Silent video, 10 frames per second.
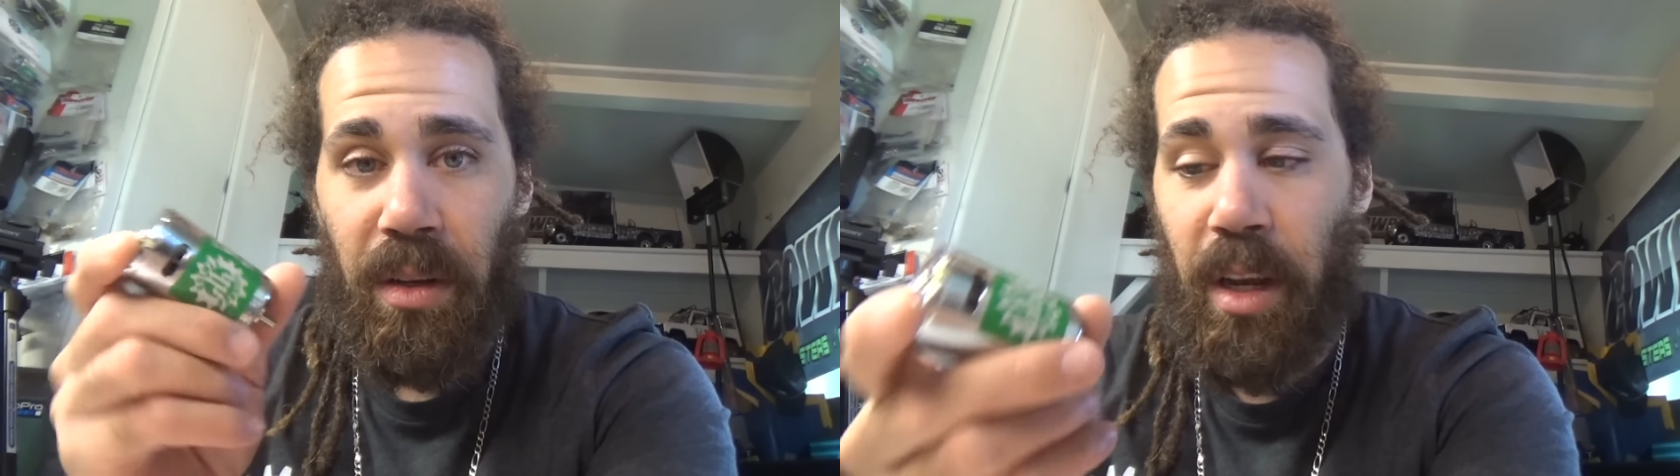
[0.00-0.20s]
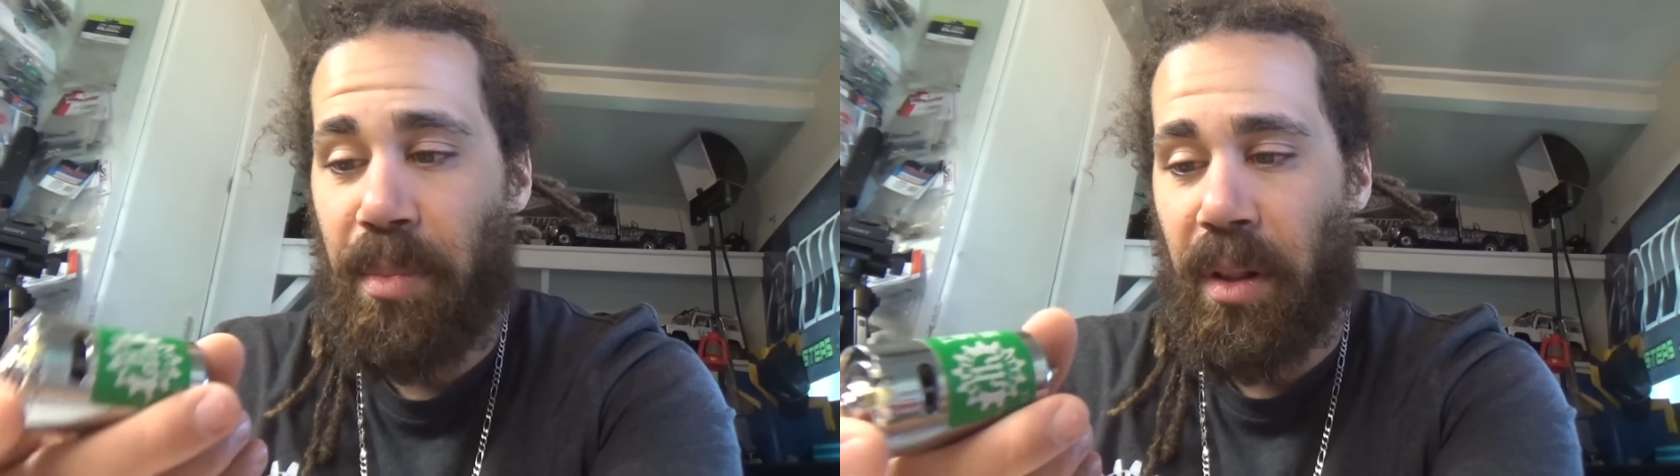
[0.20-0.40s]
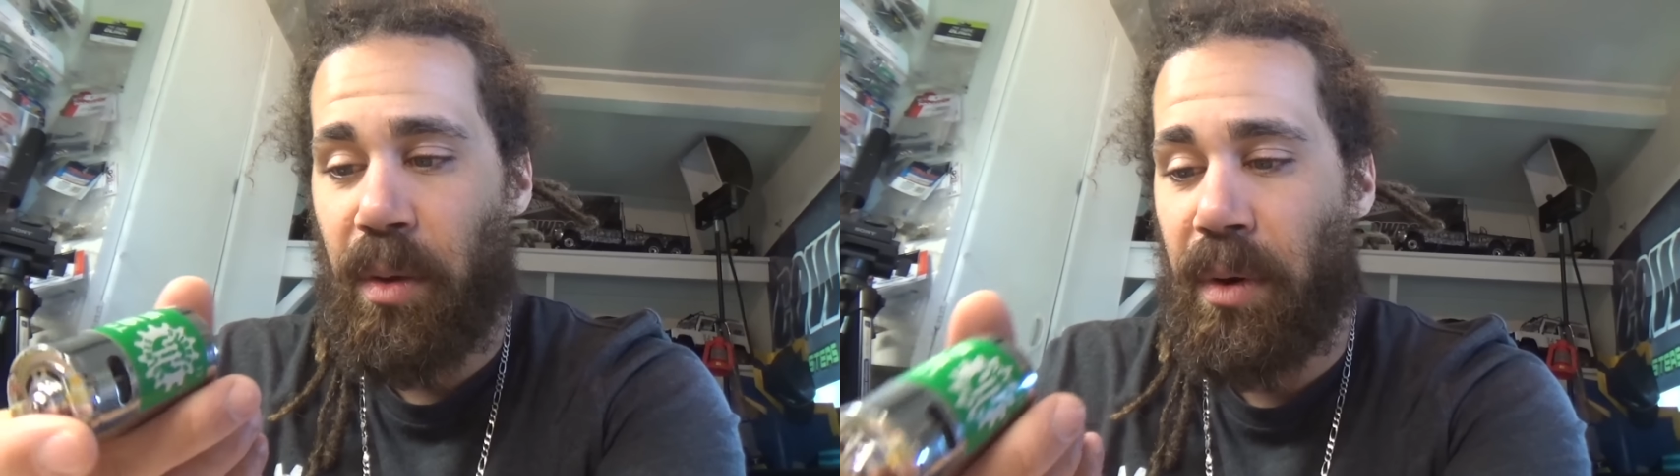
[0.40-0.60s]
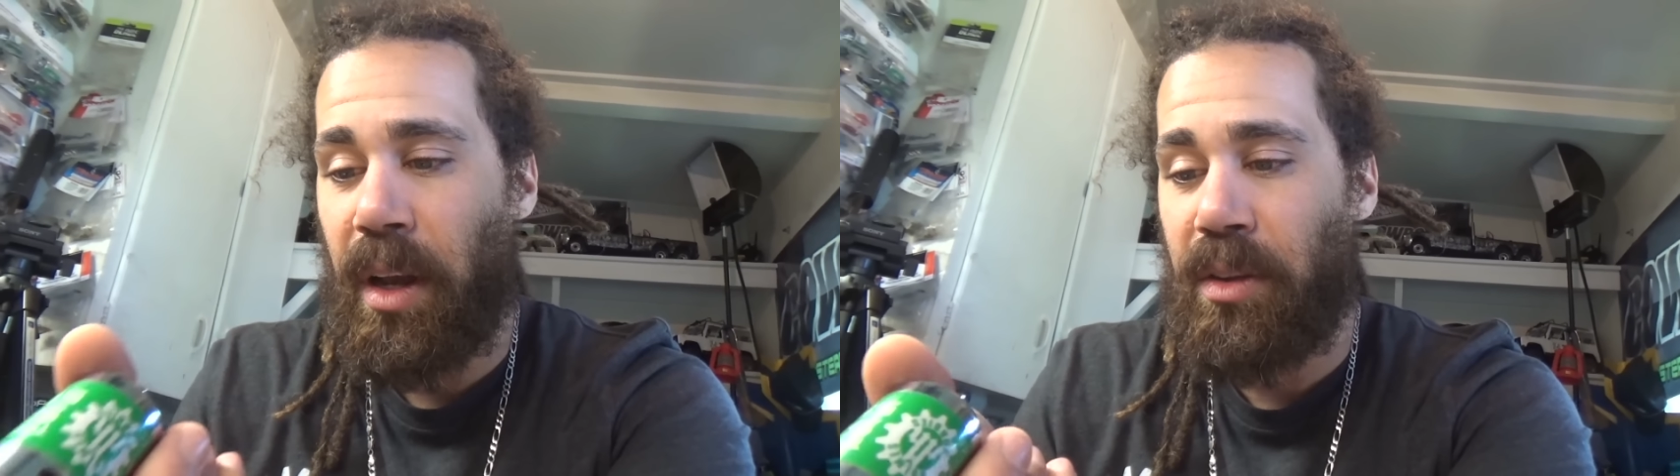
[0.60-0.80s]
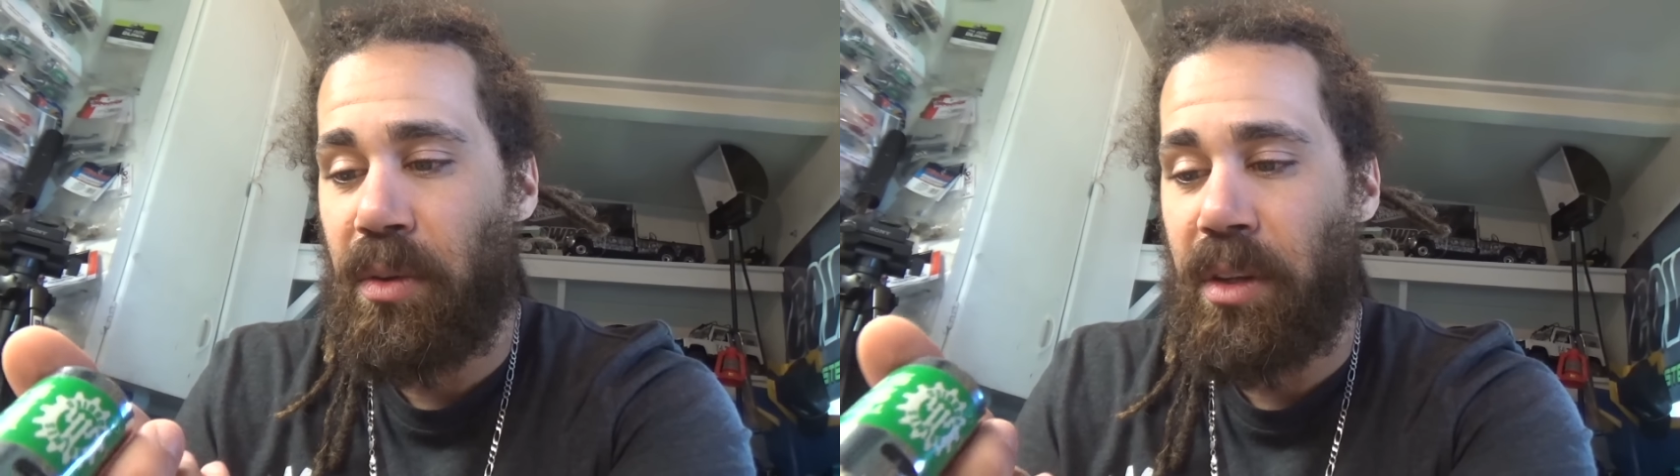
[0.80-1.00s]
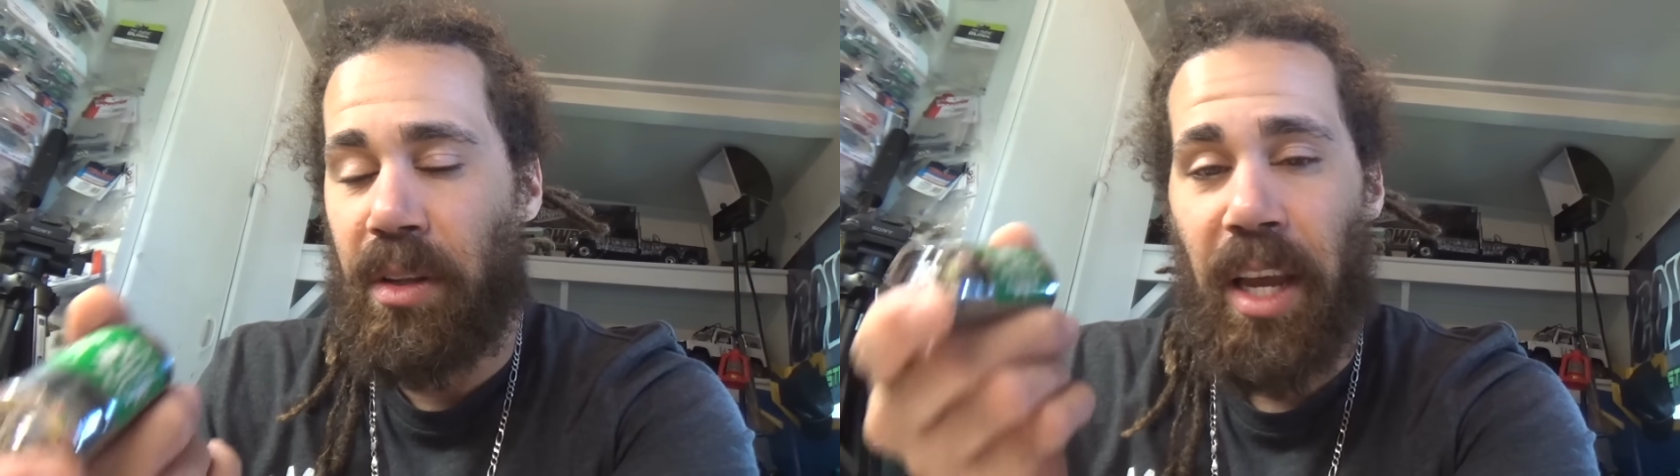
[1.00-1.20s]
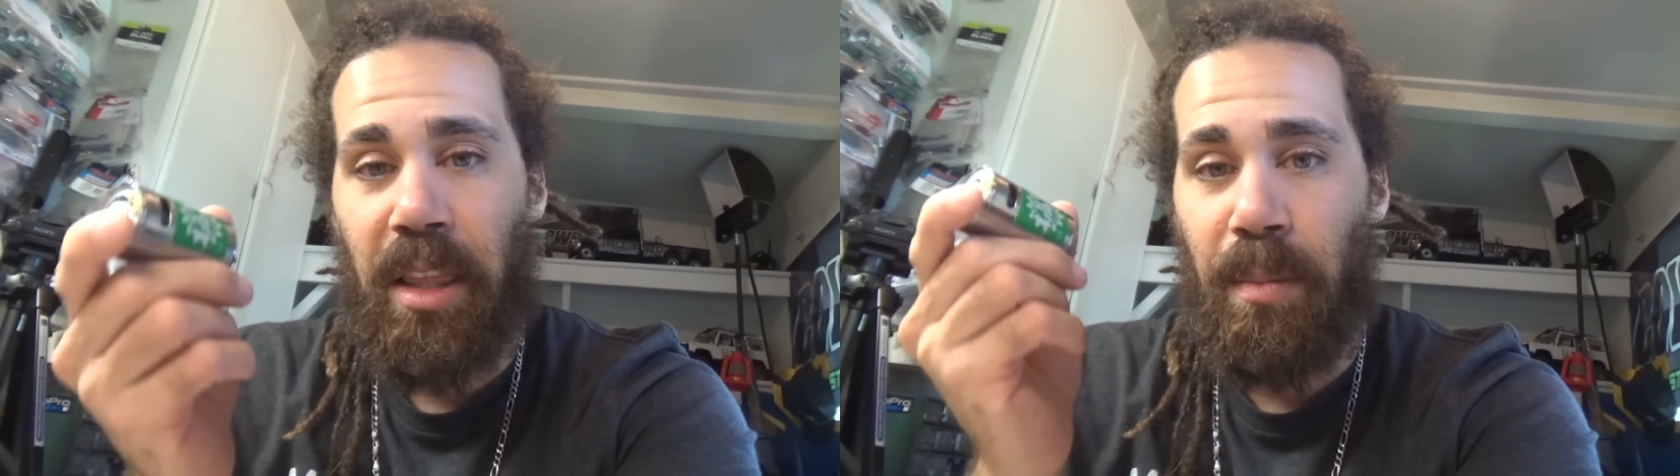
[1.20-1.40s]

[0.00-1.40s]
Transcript: typically what I'll do is I'll take the